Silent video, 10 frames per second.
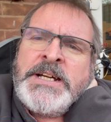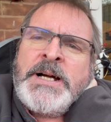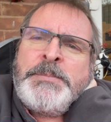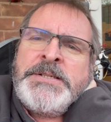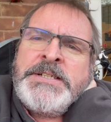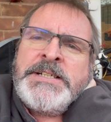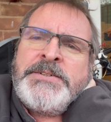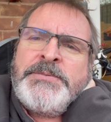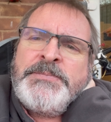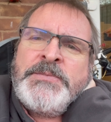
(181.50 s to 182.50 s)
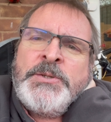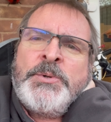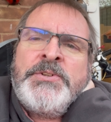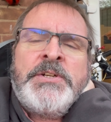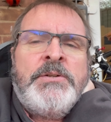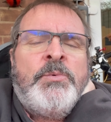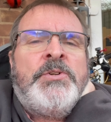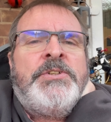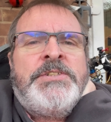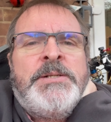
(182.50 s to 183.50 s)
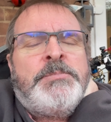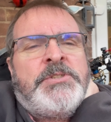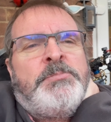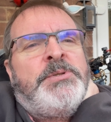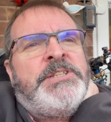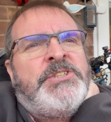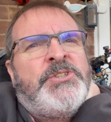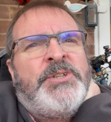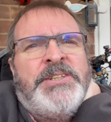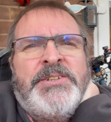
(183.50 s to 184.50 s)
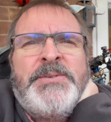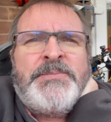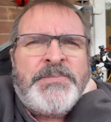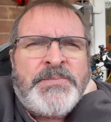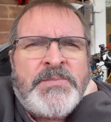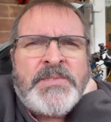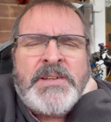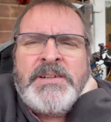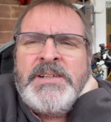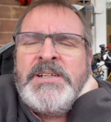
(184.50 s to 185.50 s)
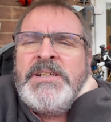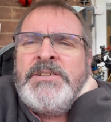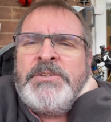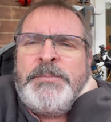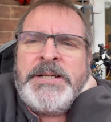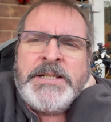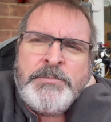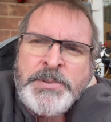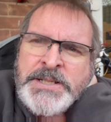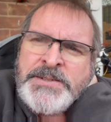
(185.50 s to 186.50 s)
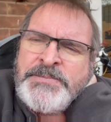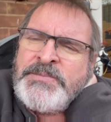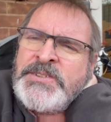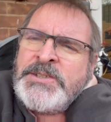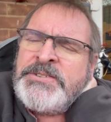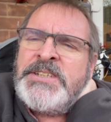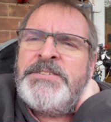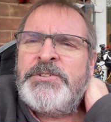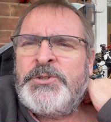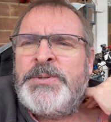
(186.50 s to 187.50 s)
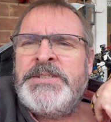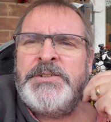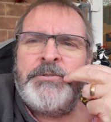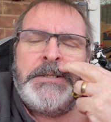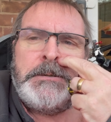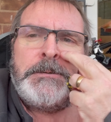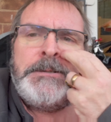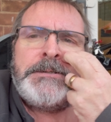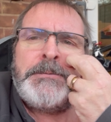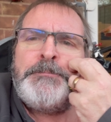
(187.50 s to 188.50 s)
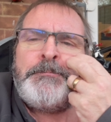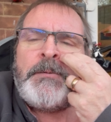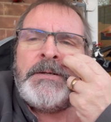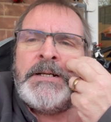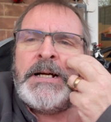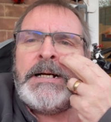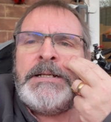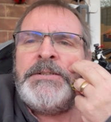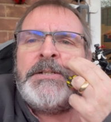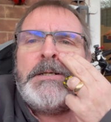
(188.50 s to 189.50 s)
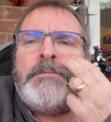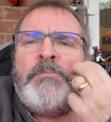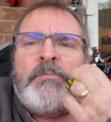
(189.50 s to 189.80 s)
up and down. You want your temperature pretty solid for making beer. So I set it for 23 degrees, and